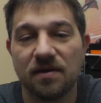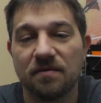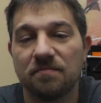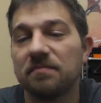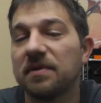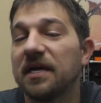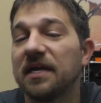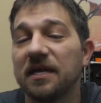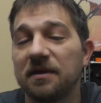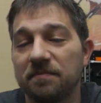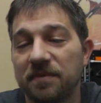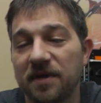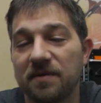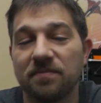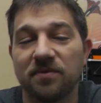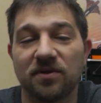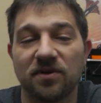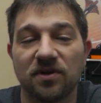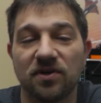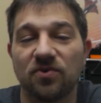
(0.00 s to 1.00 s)
Many
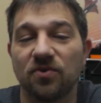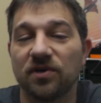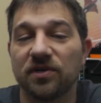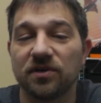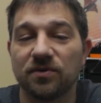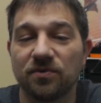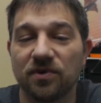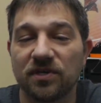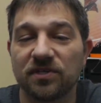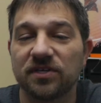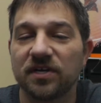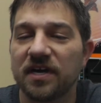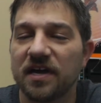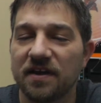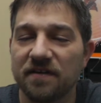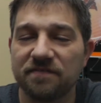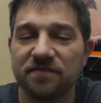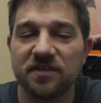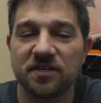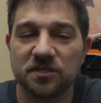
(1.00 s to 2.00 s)
people are going to wonder
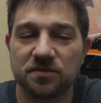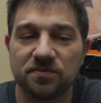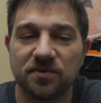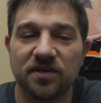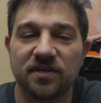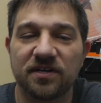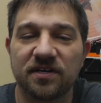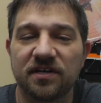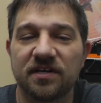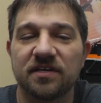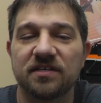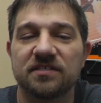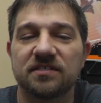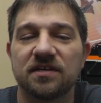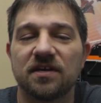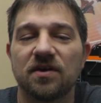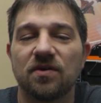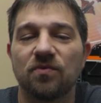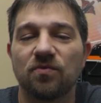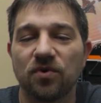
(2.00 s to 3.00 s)
if this printer
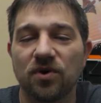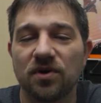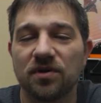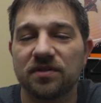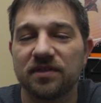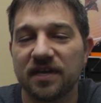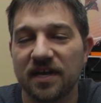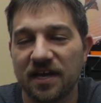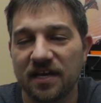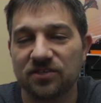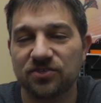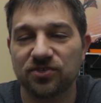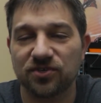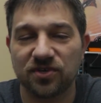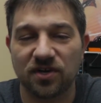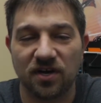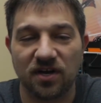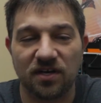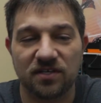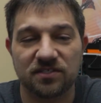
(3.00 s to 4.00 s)
is worth the extra
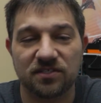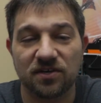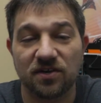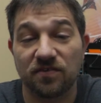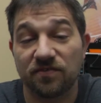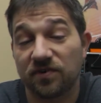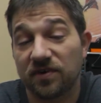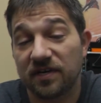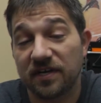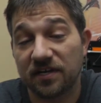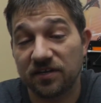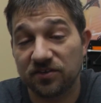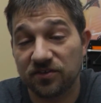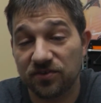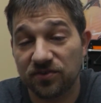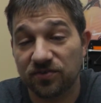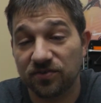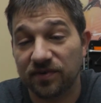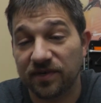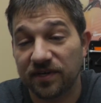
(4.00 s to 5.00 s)
cost over an
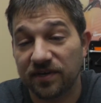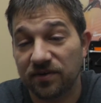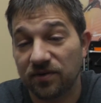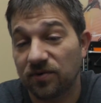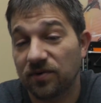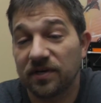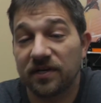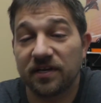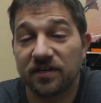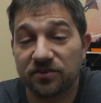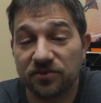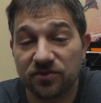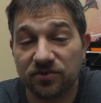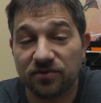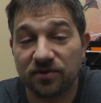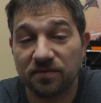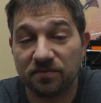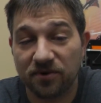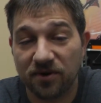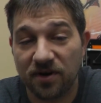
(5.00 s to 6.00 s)
Ender 3 or an Ender
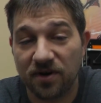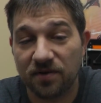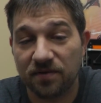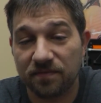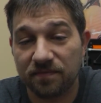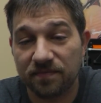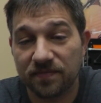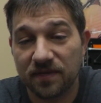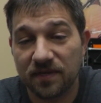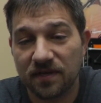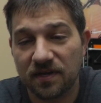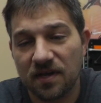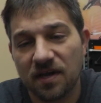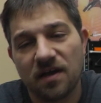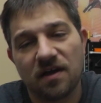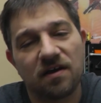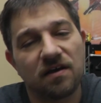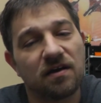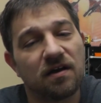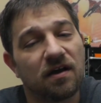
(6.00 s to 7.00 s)
3 Pro.
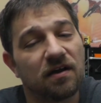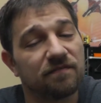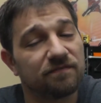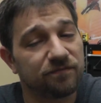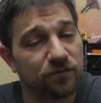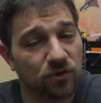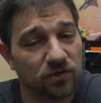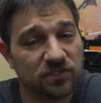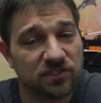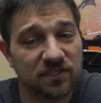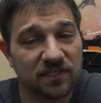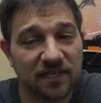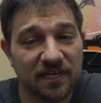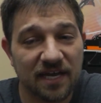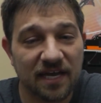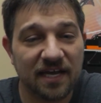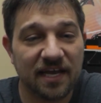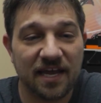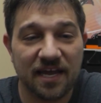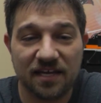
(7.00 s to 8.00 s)
Unfortunately,
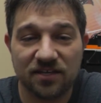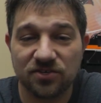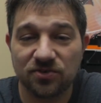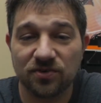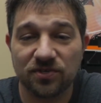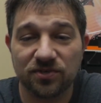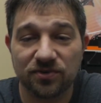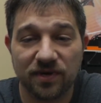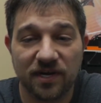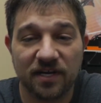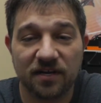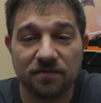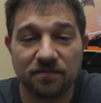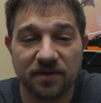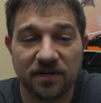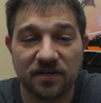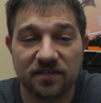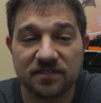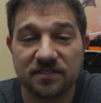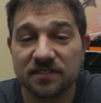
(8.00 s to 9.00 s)
I can't do a direct
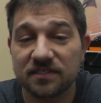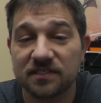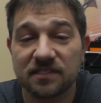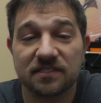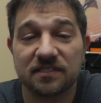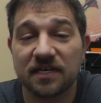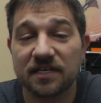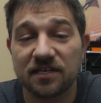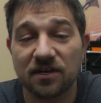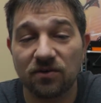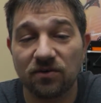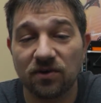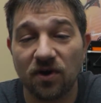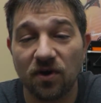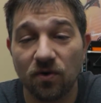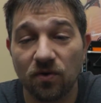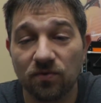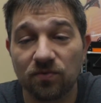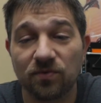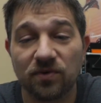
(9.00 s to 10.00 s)
comparison since I don't
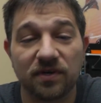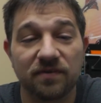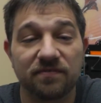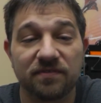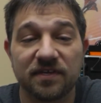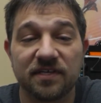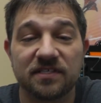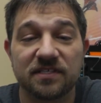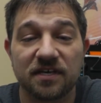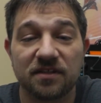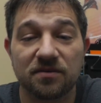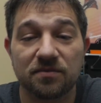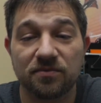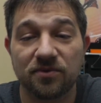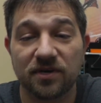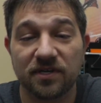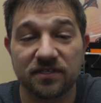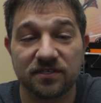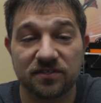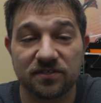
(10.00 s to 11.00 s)
own one of these other
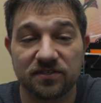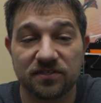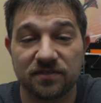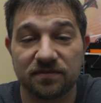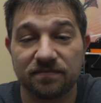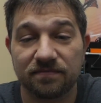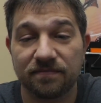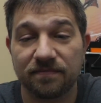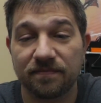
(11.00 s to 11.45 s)
printers